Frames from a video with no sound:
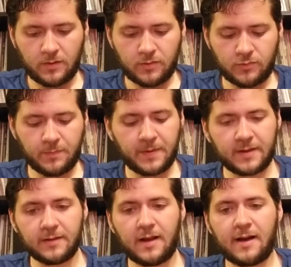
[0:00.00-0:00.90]
Tripping
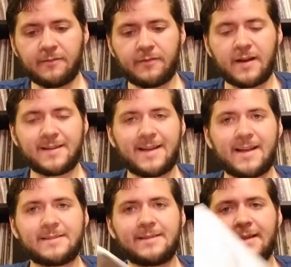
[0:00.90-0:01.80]
Alive,
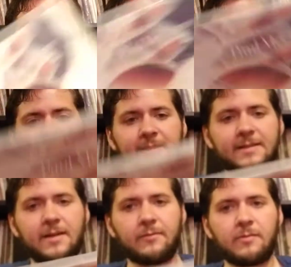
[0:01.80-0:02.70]
fantastic. I'd like to see this
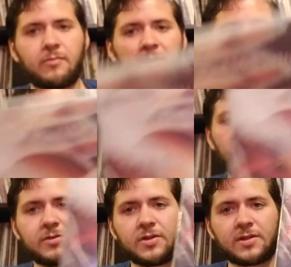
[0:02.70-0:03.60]
get repressed, even if it
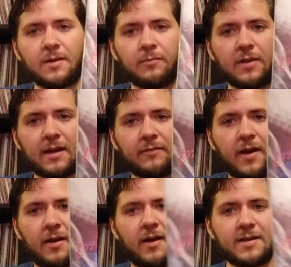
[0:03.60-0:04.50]
was just on black
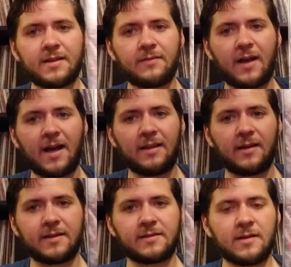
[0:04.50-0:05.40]
vinyl. I just have the
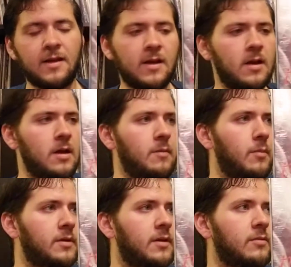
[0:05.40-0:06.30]
highlights.
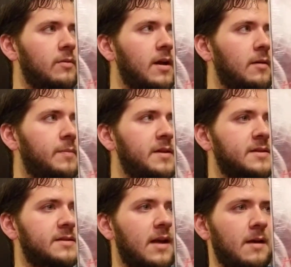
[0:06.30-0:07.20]
But the 3LP
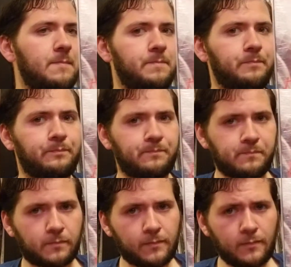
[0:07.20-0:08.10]
set
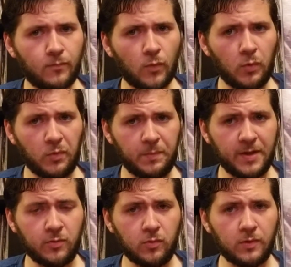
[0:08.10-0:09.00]
would be
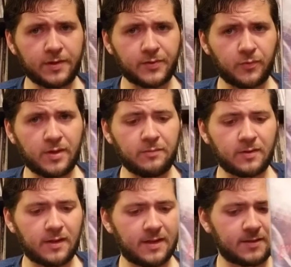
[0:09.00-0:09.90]
cool as a
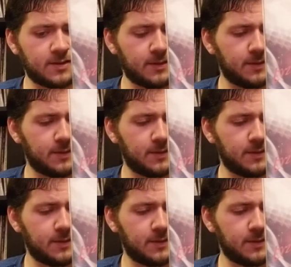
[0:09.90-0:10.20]
re-release.